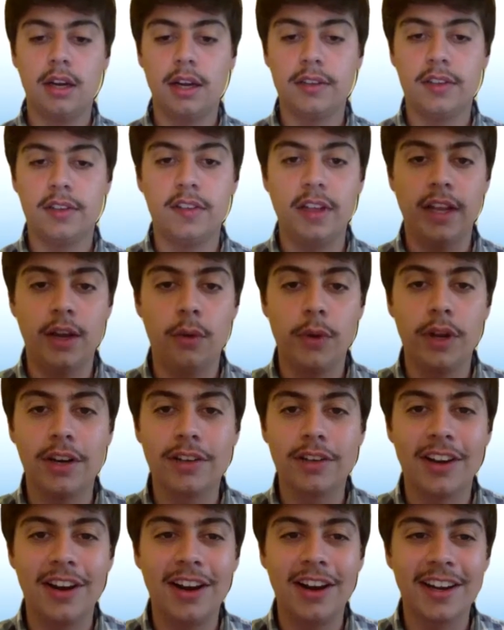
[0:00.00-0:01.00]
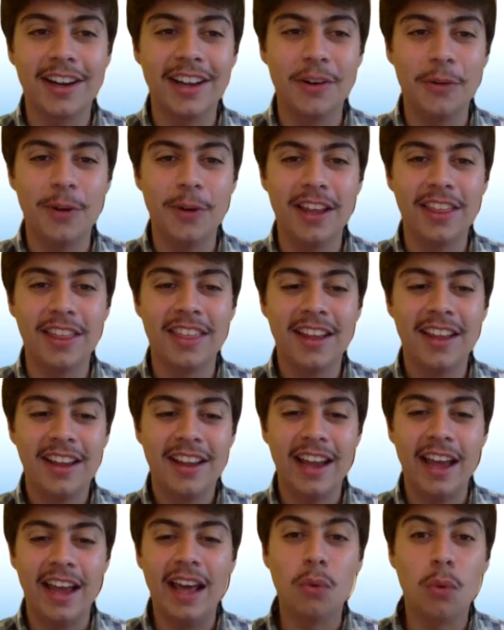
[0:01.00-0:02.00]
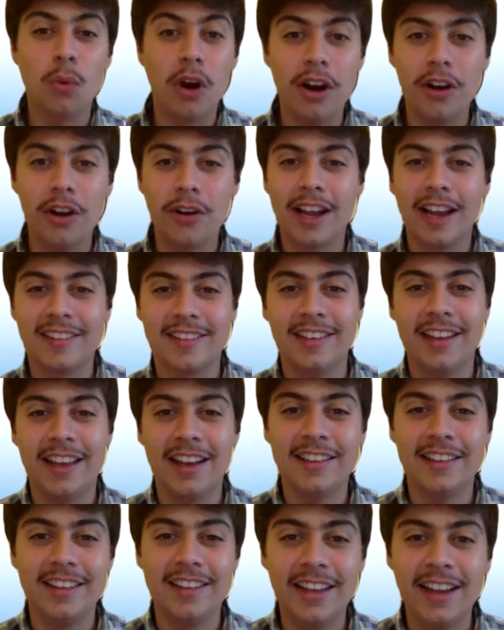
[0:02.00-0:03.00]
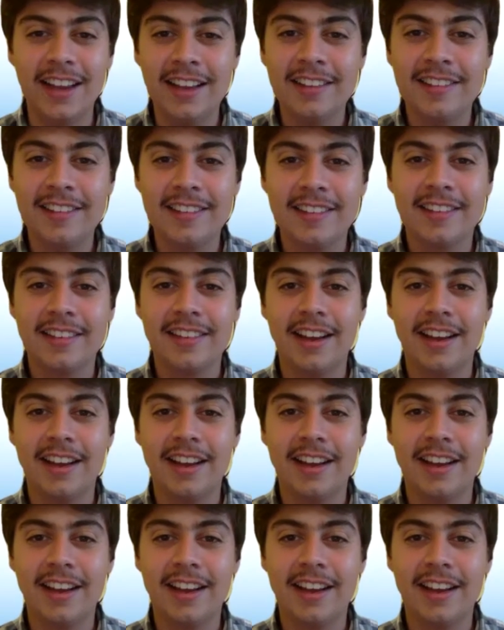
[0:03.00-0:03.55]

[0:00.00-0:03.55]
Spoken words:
Today we are talking with Eduardo Castañeda-Díaz.